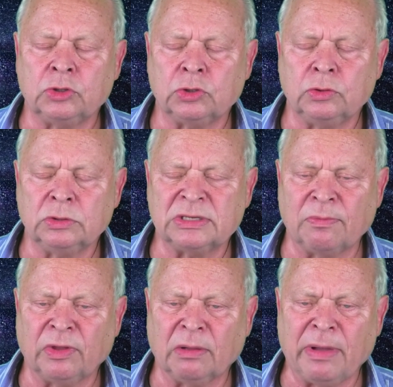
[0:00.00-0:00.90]
should do
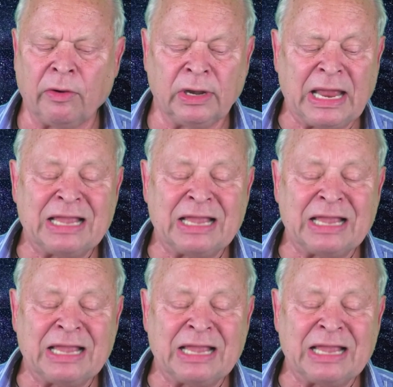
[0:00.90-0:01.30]
something about it,